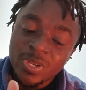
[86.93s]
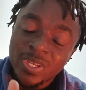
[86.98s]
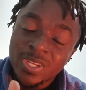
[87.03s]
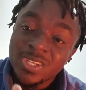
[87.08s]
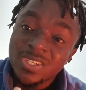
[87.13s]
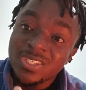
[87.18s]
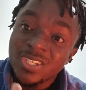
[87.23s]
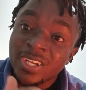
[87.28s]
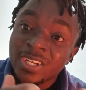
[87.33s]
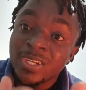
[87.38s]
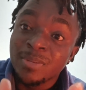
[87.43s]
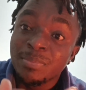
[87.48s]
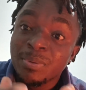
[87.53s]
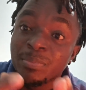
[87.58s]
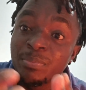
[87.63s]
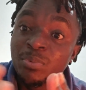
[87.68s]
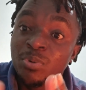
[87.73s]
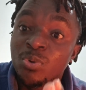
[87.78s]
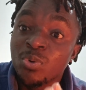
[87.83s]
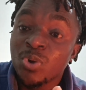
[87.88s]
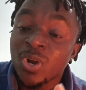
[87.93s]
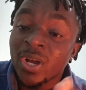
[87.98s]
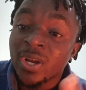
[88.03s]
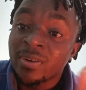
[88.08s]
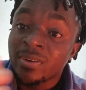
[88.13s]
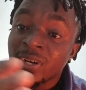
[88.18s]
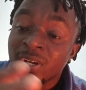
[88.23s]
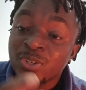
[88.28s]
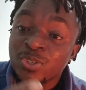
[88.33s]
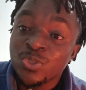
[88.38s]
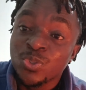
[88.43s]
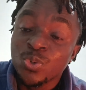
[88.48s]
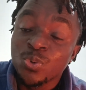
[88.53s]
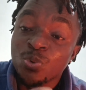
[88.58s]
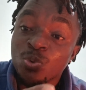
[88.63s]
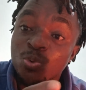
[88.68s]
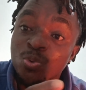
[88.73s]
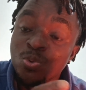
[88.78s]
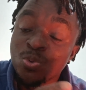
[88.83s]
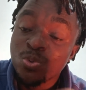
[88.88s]
these are the people around
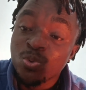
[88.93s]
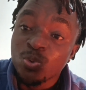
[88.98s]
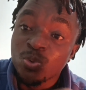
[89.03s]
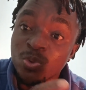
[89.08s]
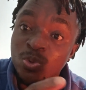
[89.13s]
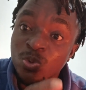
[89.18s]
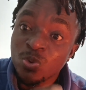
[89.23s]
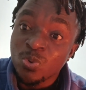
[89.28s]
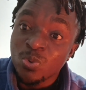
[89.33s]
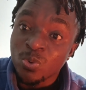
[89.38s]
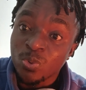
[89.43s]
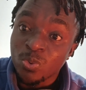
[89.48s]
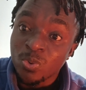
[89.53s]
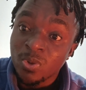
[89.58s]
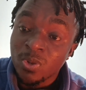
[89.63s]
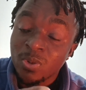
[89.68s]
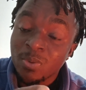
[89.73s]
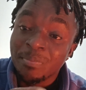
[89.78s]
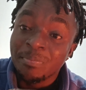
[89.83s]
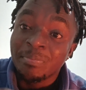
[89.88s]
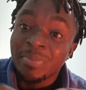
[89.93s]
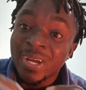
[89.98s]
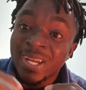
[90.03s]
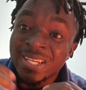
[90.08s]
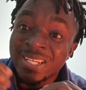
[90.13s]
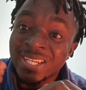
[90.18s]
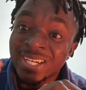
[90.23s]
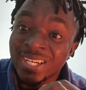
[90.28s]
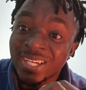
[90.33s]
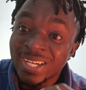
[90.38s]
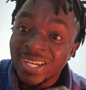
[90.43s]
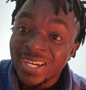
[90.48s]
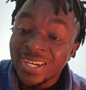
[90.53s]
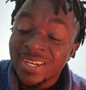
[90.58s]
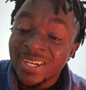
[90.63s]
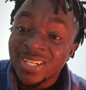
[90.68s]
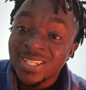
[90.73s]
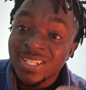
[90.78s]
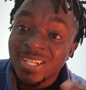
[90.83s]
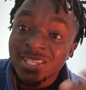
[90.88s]
you who you know by their
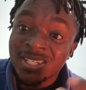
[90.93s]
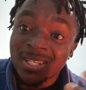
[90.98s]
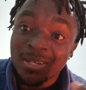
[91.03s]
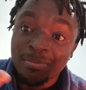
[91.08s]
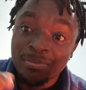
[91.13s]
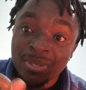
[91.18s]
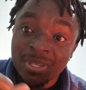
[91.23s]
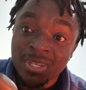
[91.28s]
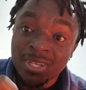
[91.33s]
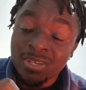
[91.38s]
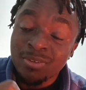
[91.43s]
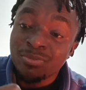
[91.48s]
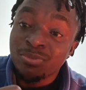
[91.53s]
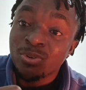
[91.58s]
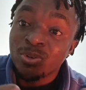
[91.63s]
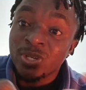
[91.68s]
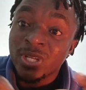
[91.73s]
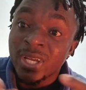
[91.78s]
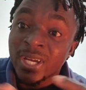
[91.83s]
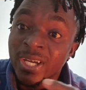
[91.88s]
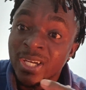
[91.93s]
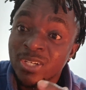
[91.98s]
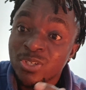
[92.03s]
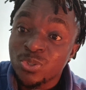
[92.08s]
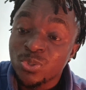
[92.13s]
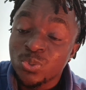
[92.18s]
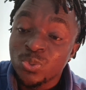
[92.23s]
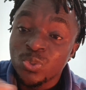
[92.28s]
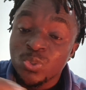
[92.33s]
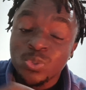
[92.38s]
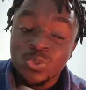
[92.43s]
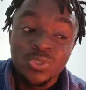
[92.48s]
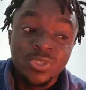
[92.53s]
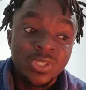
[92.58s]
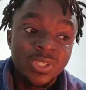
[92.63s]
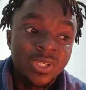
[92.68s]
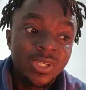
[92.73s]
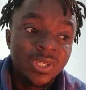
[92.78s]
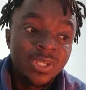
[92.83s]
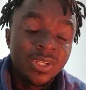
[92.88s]
character, their behavior, their attitudes.
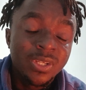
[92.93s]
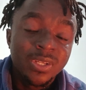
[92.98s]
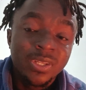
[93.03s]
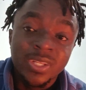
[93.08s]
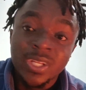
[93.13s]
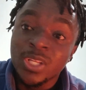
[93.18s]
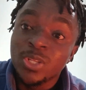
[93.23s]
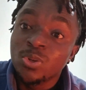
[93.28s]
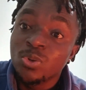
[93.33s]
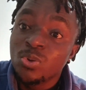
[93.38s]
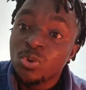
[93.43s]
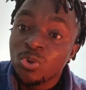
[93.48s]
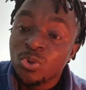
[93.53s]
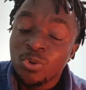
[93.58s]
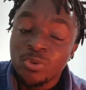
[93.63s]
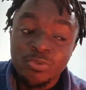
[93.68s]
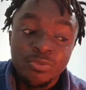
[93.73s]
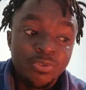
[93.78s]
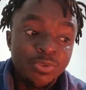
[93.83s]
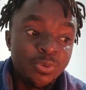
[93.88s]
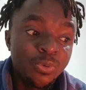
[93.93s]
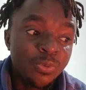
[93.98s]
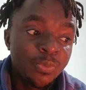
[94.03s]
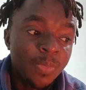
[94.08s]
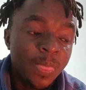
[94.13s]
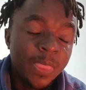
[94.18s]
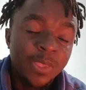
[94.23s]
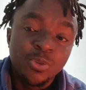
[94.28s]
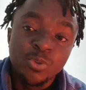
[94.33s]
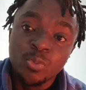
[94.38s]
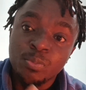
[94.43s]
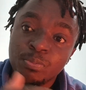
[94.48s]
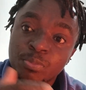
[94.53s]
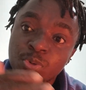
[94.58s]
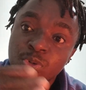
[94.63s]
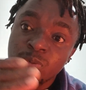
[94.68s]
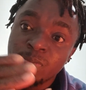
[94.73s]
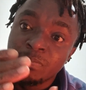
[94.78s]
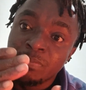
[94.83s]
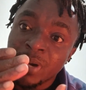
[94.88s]
They don't love you. You
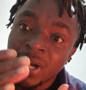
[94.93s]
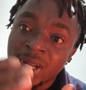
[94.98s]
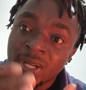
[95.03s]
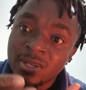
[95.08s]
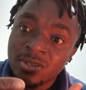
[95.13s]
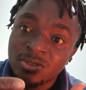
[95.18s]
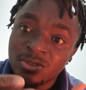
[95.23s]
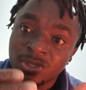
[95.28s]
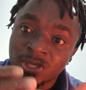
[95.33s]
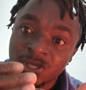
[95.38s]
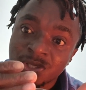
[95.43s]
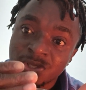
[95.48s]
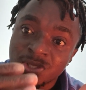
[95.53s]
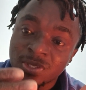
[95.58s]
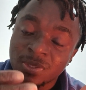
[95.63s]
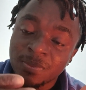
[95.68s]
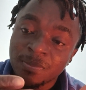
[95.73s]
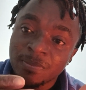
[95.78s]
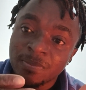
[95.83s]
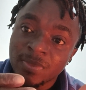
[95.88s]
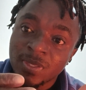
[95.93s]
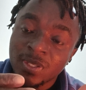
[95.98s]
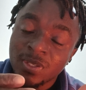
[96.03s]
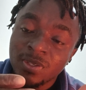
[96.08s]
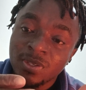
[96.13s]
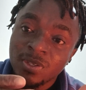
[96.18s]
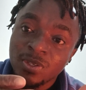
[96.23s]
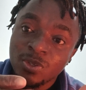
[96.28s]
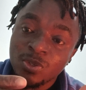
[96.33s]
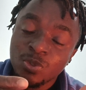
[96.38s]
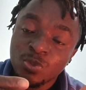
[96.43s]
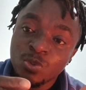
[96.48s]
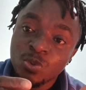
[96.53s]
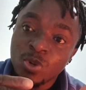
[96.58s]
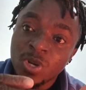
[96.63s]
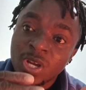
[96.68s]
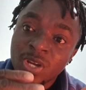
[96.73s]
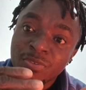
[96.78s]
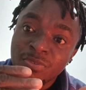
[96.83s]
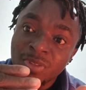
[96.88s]
put boundaries.
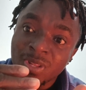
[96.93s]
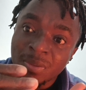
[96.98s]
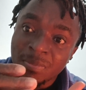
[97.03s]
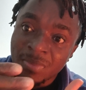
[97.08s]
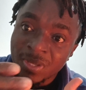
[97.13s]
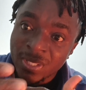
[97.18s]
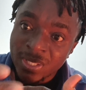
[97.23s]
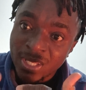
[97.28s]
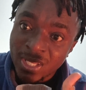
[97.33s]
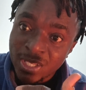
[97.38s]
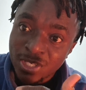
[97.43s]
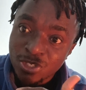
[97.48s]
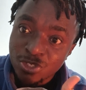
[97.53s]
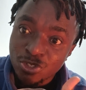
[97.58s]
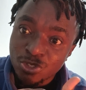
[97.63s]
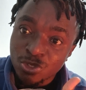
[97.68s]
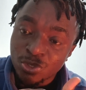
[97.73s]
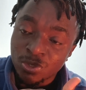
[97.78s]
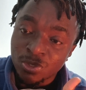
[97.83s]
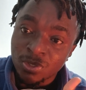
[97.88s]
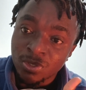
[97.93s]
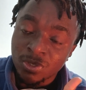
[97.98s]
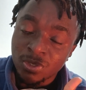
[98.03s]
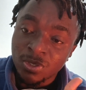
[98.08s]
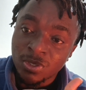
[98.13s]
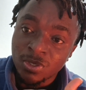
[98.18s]
You have limitation